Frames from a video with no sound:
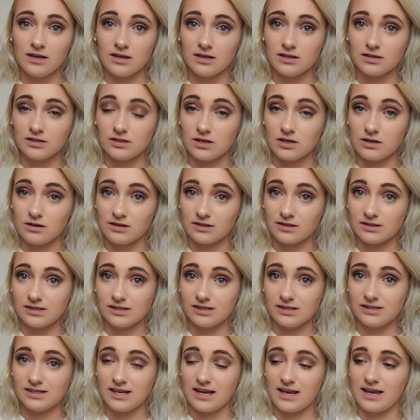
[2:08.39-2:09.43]
as you can
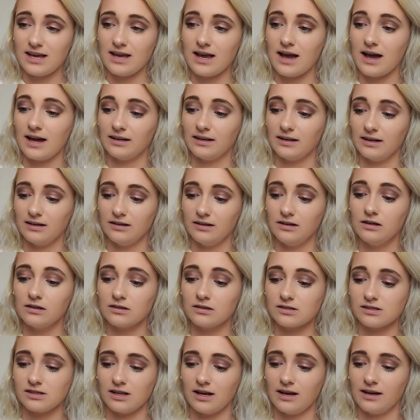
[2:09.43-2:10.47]
see and it
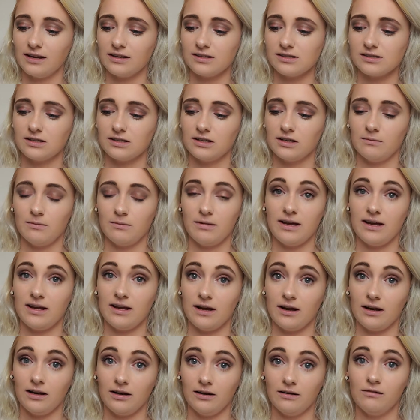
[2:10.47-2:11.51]
looks like it's going to be
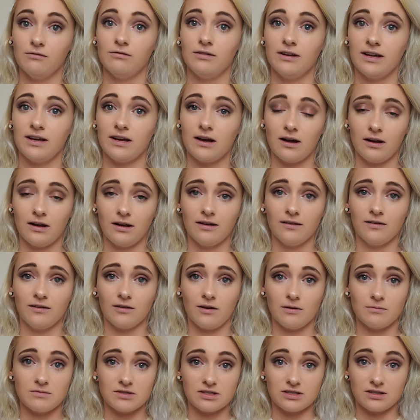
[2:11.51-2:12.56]
a lovely colour so
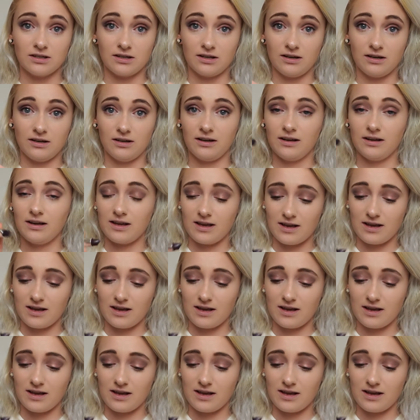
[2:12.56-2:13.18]
I'm just going to